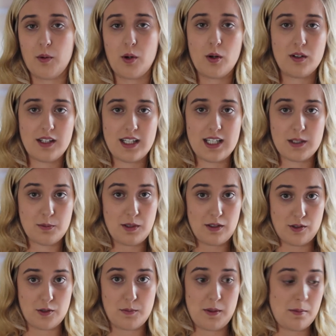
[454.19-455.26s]
All these
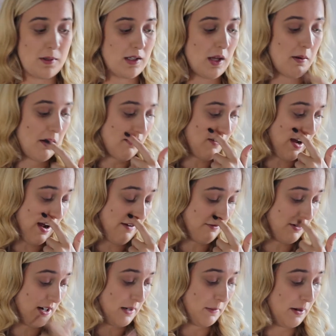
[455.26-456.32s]
will just be below if I have
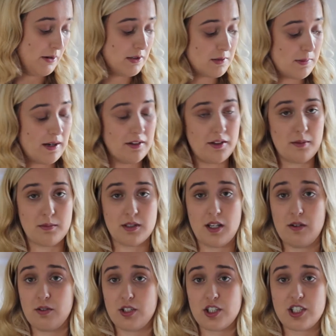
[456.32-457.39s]
written a post about them,
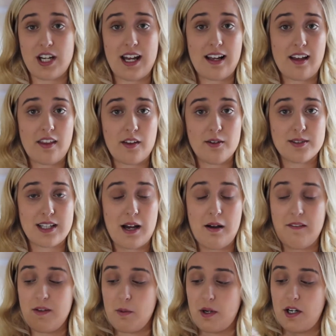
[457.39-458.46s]
so just check those
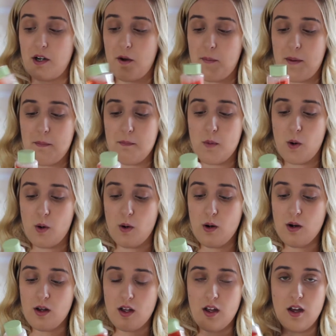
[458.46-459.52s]
out if you want to know a bit more.